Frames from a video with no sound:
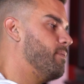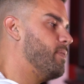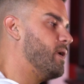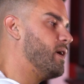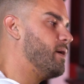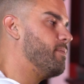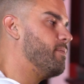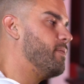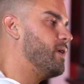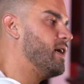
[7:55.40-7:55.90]

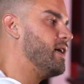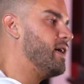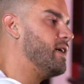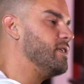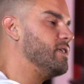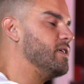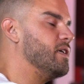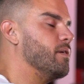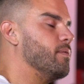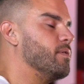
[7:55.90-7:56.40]
but my
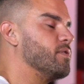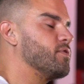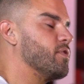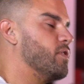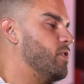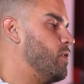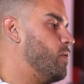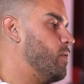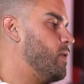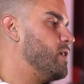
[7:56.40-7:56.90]
idea was
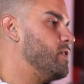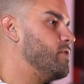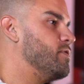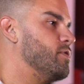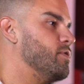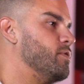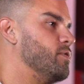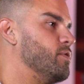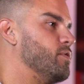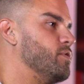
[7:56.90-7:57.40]
always
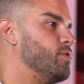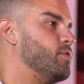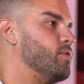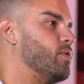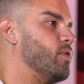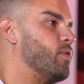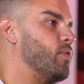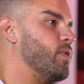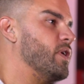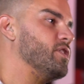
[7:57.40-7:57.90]
to
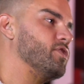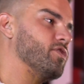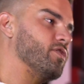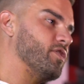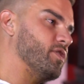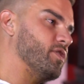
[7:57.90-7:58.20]
do original